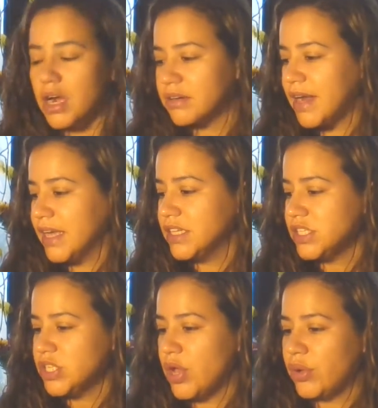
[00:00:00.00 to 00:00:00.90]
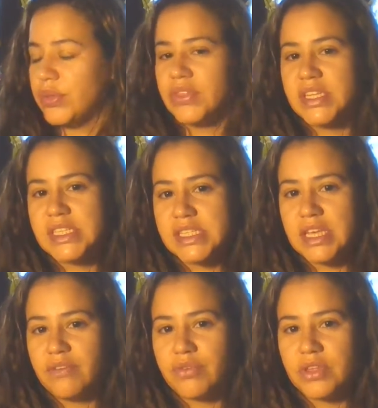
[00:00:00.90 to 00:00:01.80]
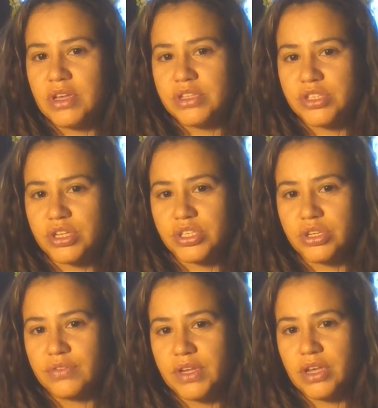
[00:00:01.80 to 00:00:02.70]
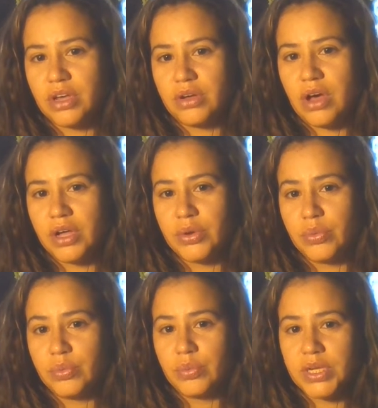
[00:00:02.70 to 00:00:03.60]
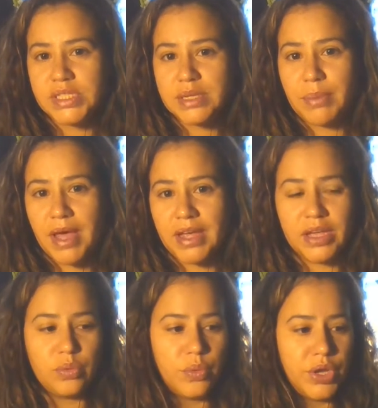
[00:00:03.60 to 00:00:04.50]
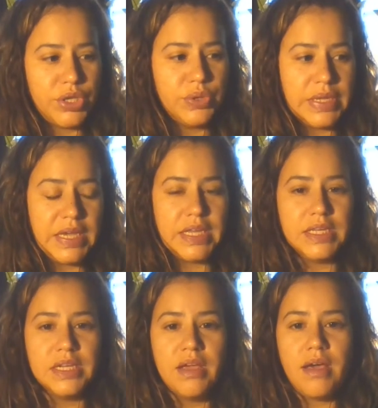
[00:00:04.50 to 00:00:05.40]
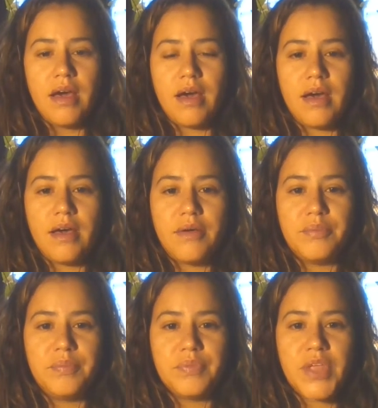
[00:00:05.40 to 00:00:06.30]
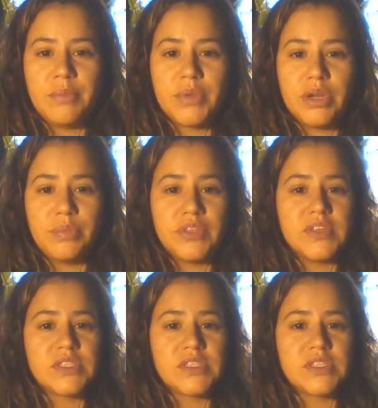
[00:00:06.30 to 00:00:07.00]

All right, so this is it for the instructional video on what to buy and what you need. I'm gonna put